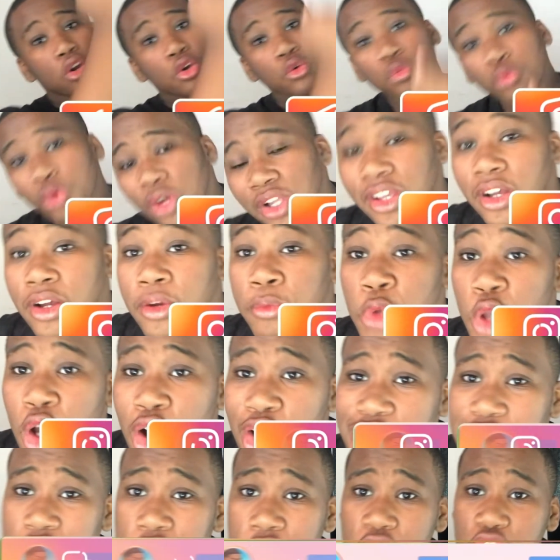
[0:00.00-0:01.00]
What up, y'all?
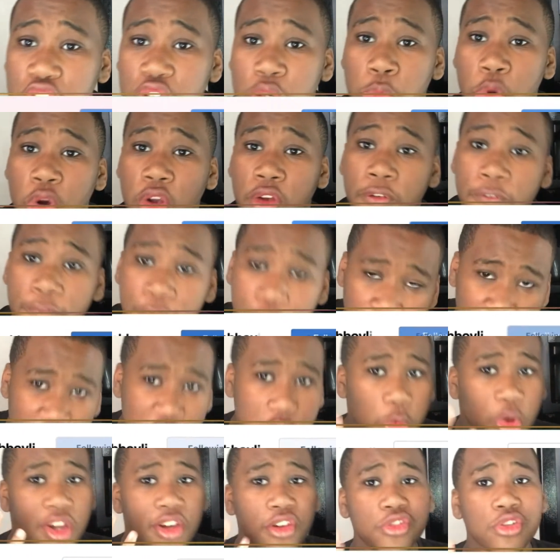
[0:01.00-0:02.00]
So it's your boy
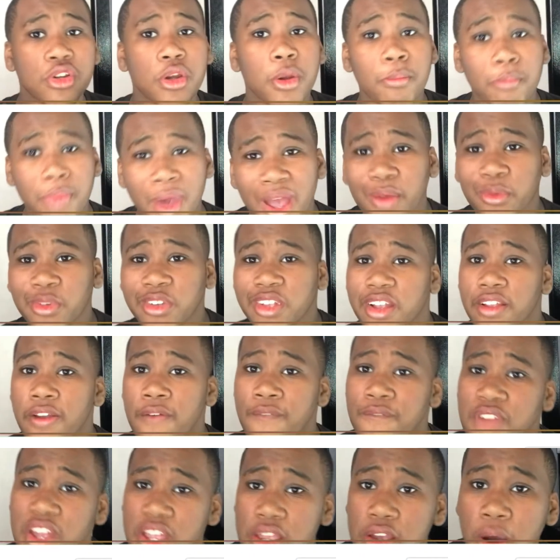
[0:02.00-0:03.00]
FreshBoyLj back with another
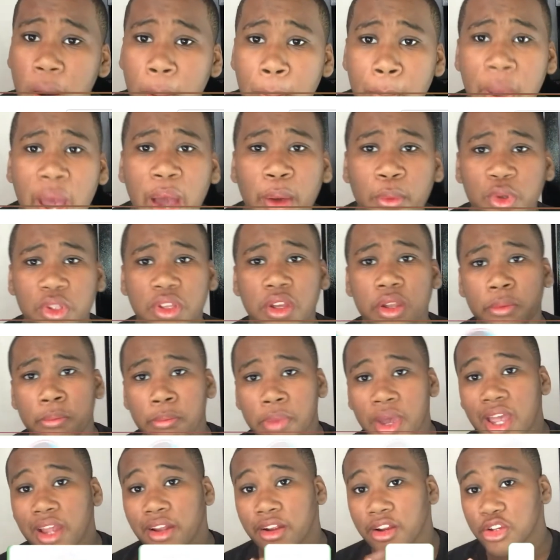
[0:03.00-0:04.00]
video, back with another
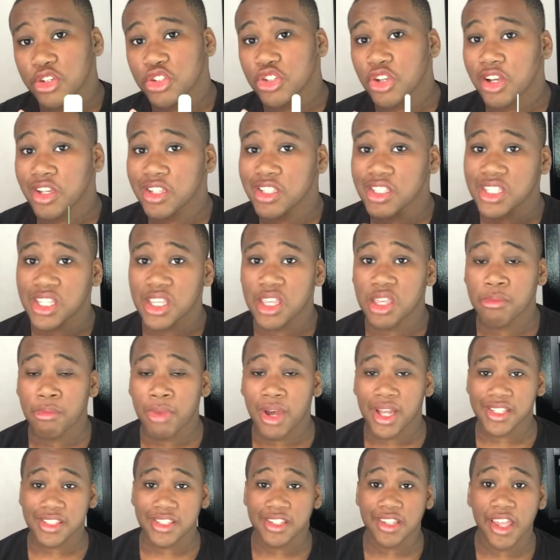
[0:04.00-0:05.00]
banger, as y'all can see
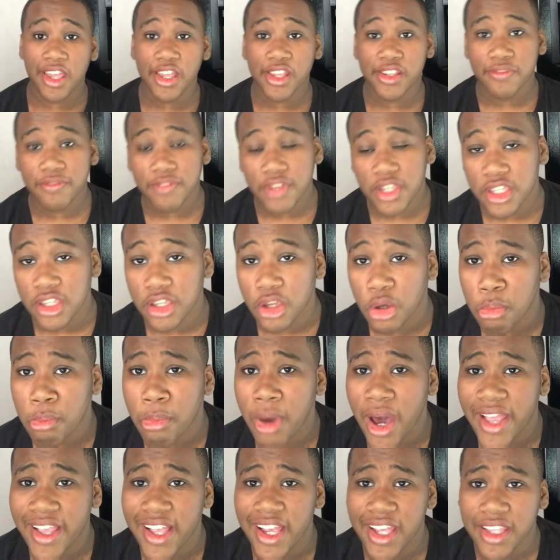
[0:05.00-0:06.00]
on today's video
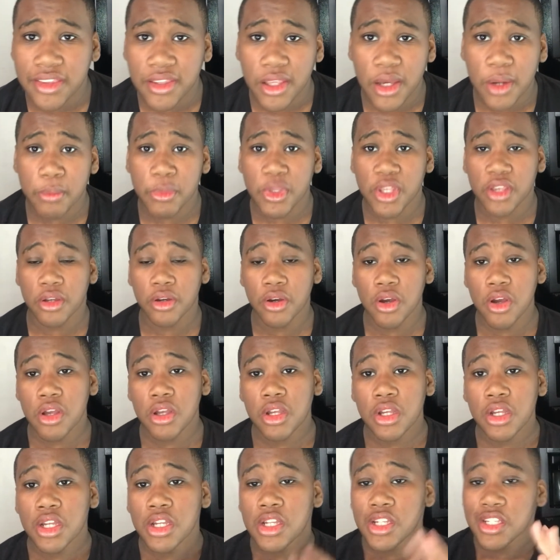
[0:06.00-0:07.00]
by that thumbnail.
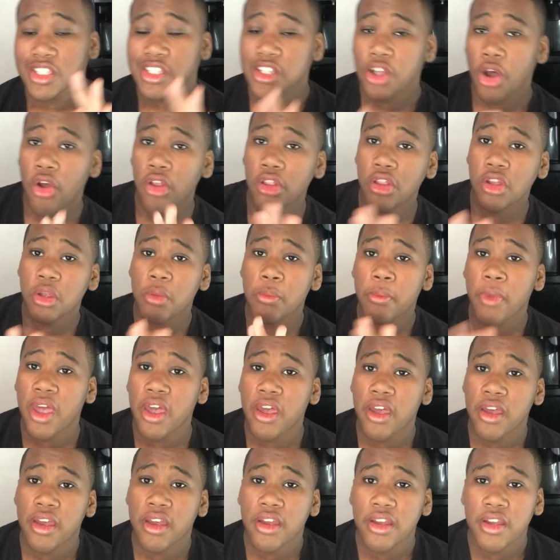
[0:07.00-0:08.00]
So look,
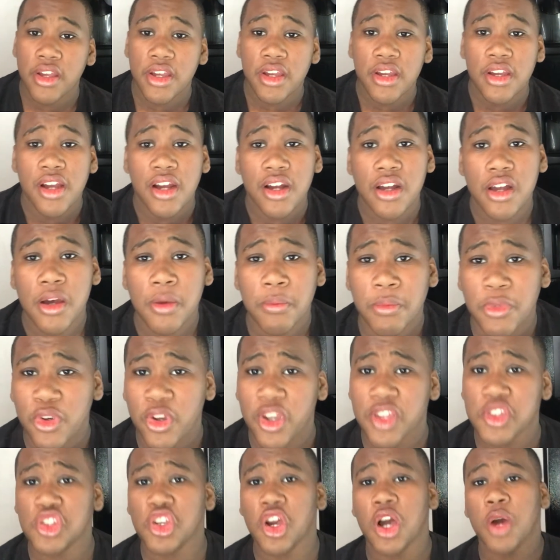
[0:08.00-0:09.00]
man, coming
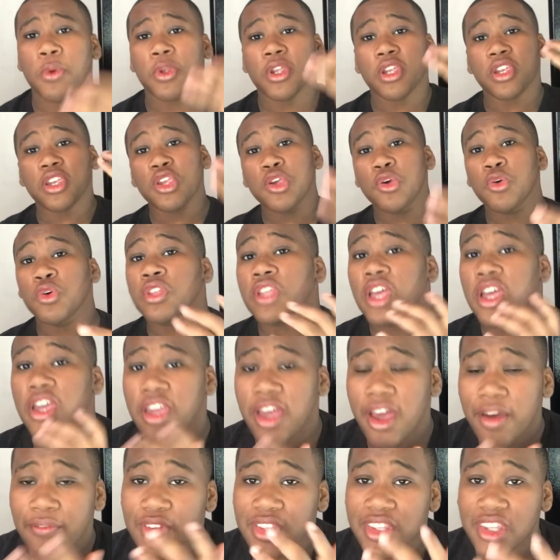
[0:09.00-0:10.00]
at y'all with the Q&A.
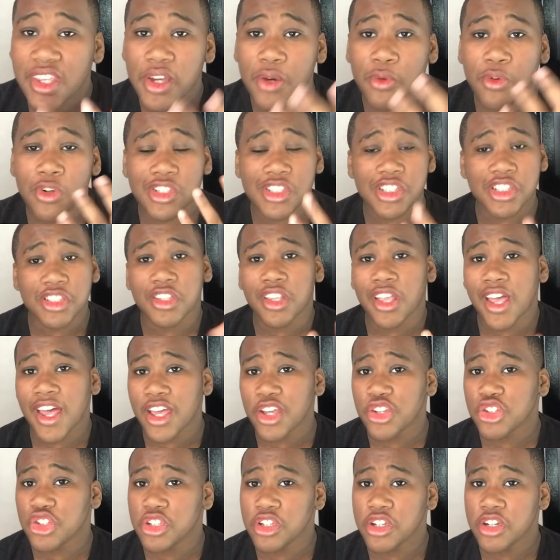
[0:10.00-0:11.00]
Haven't did one since
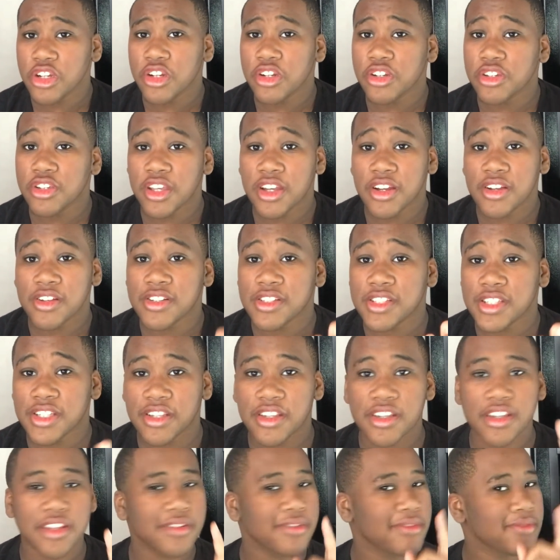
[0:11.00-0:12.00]
last year, you know what I'm
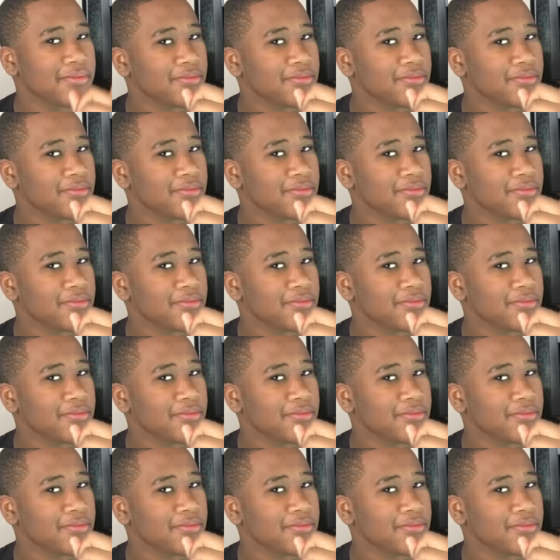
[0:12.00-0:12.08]
saying?